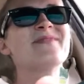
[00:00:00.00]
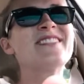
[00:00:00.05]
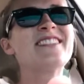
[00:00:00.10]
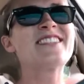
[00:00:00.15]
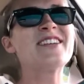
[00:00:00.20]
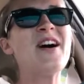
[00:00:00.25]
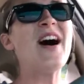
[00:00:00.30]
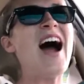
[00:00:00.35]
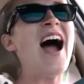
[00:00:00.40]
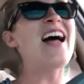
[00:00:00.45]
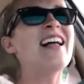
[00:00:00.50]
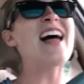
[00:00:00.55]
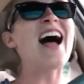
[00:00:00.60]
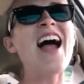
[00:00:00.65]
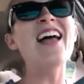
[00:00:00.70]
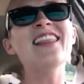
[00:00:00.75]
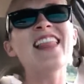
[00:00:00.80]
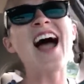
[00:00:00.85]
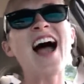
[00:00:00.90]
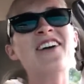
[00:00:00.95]
So
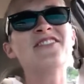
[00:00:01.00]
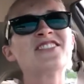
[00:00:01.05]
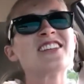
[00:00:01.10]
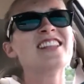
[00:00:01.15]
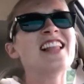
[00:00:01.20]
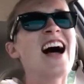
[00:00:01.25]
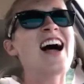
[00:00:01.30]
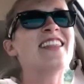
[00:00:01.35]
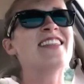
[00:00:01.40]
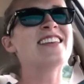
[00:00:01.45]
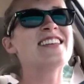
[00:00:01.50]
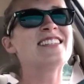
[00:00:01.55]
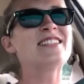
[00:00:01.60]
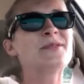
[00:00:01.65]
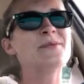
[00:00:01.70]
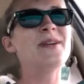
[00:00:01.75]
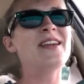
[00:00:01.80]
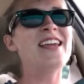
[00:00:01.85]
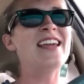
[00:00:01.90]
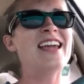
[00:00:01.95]
I laughed a lot this
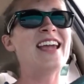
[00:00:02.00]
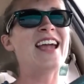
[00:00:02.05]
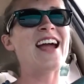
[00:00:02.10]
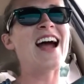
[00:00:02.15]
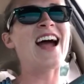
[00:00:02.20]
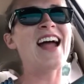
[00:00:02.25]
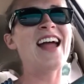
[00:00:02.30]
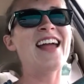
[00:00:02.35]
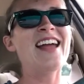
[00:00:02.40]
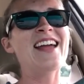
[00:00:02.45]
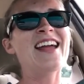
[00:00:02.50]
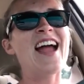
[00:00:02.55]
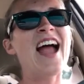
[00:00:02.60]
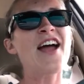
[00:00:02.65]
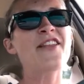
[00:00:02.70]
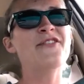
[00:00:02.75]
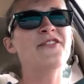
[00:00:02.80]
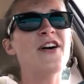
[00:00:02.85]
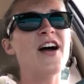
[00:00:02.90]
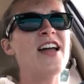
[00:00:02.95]
week. I
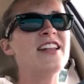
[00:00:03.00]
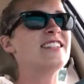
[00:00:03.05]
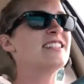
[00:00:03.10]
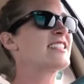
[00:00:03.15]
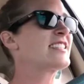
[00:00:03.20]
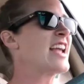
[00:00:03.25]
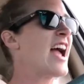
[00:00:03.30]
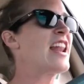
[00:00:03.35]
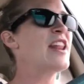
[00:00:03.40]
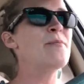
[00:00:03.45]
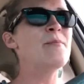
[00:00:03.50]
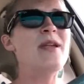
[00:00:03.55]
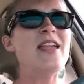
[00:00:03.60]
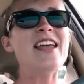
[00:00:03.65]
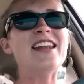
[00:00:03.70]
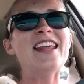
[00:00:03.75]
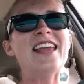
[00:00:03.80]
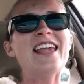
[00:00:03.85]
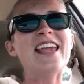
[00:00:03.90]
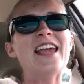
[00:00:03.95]
had fun just kind of
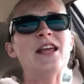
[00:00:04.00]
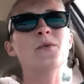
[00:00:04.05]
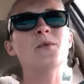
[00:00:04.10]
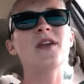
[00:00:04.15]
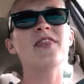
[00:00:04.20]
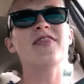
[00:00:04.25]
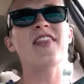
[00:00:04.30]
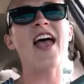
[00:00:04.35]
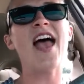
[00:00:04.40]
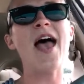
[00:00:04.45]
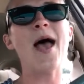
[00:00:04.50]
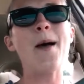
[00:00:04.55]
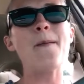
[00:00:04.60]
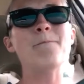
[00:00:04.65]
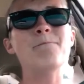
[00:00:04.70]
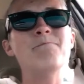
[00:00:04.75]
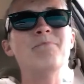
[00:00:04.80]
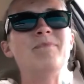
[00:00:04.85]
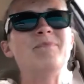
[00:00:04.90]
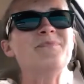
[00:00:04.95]
being a kid with
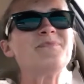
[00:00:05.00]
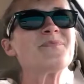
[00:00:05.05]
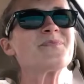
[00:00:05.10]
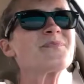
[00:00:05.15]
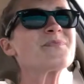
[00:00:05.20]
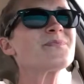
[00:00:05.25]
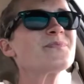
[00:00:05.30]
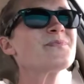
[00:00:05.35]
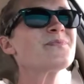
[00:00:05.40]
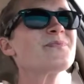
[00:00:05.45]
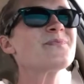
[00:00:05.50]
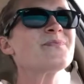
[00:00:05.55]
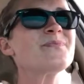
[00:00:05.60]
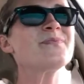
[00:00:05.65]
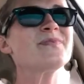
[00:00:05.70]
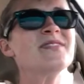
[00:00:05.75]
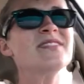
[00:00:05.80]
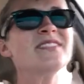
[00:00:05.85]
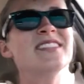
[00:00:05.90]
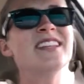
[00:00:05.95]
them.
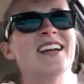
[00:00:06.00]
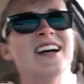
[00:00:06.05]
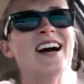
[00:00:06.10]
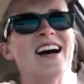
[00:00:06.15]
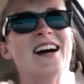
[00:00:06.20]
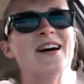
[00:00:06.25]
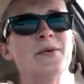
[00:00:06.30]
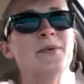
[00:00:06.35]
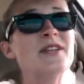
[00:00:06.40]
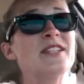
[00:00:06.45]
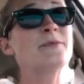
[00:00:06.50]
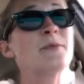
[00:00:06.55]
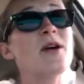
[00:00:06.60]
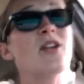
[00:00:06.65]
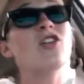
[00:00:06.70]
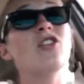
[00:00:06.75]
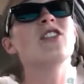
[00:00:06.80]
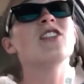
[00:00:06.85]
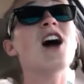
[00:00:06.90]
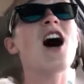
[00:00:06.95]
We
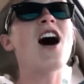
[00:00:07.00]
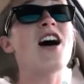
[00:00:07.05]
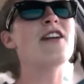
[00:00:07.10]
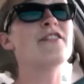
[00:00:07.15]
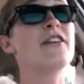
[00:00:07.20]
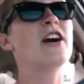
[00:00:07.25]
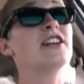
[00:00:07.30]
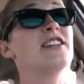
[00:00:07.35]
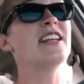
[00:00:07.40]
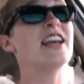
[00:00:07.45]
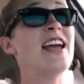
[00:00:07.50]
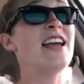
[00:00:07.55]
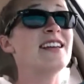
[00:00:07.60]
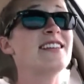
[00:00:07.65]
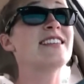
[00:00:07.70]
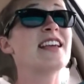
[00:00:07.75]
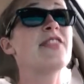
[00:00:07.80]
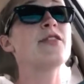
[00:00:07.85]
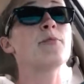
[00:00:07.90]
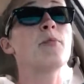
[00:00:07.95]
spent a lot of our
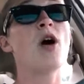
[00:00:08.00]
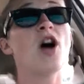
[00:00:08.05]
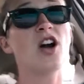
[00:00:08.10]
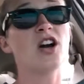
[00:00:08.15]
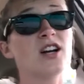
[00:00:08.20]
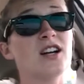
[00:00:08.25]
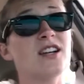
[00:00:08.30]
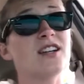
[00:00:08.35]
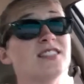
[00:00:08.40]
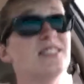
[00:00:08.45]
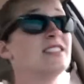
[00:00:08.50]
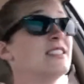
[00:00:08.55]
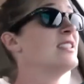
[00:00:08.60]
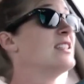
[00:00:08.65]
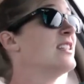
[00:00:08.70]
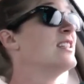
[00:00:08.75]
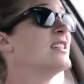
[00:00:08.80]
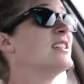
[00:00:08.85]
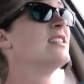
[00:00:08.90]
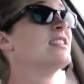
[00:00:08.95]
days at the park.
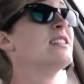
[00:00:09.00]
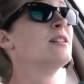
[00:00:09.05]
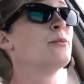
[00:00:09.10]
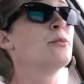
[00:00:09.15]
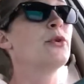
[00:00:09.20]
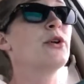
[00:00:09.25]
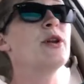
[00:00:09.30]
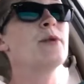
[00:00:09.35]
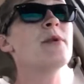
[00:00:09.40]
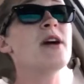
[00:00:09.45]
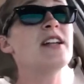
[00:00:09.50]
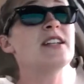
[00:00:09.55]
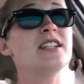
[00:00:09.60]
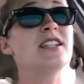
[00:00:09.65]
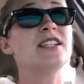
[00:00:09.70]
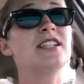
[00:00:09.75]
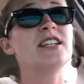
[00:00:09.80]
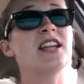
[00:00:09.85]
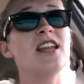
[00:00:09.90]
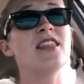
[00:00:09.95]
Pretty
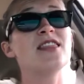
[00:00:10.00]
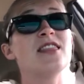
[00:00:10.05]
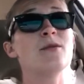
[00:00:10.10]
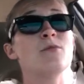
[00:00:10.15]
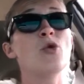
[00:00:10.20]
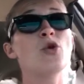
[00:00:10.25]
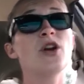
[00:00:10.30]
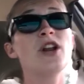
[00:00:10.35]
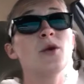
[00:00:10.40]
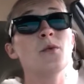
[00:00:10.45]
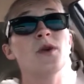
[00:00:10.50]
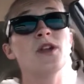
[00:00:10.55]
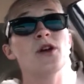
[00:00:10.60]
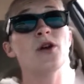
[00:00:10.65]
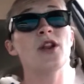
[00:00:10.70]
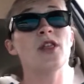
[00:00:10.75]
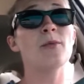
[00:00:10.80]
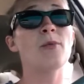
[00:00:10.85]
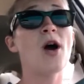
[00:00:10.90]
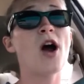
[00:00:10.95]
much in the morning we
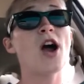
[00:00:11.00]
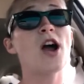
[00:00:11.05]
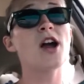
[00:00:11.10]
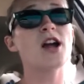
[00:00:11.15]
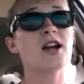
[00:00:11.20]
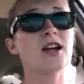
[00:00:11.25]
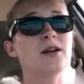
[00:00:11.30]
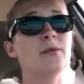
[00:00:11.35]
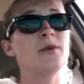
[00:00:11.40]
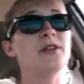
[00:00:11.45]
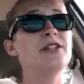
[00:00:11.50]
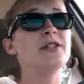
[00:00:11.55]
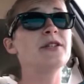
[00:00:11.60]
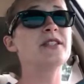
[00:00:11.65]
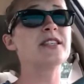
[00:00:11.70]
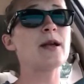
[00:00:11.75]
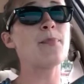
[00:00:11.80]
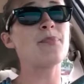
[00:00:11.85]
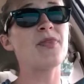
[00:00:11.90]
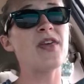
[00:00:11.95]
go to the park, we do
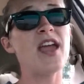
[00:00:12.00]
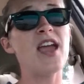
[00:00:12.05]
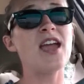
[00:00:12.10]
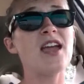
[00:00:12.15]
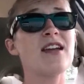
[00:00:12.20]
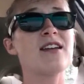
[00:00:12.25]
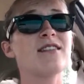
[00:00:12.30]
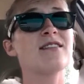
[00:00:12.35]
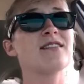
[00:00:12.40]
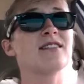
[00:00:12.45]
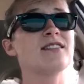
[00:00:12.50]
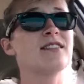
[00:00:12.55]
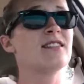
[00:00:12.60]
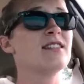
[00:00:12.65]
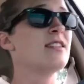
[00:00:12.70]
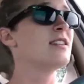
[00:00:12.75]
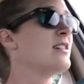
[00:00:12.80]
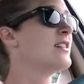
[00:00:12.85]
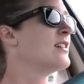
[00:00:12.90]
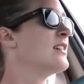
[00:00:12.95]
something
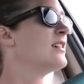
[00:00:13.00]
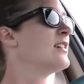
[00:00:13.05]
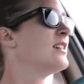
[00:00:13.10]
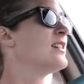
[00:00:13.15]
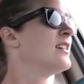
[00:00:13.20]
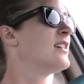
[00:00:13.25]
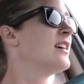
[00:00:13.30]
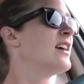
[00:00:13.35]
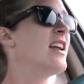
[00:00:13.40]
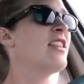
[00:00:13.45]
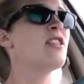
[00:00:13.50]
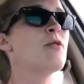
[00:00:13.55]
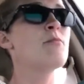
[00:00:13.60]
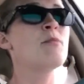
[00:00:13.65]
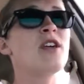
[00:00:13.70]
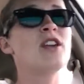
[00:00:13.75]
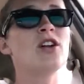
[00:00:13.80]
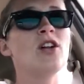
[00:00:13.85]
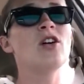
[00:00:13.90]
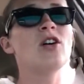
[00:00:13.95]
in the
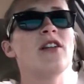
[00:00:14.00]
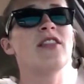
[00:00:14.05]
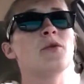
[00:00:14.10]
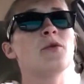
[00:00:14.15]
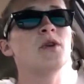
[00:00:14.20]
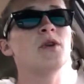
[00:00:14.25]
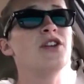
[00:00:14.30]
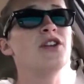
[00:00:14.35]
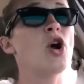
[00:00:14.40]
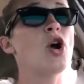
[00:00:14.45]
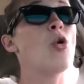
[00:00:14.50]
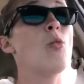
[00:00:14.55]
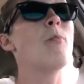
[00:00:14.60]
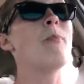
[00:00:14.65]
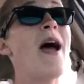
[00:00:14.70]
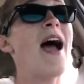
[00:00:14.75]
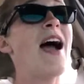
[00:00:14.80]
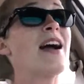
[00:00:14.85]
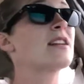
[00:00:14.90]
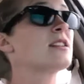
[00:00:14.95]
middle, and then we'd go
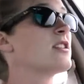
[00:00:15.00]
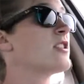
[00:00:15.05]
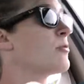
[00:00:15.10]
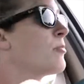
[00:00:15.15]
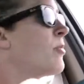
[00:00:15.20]
back to the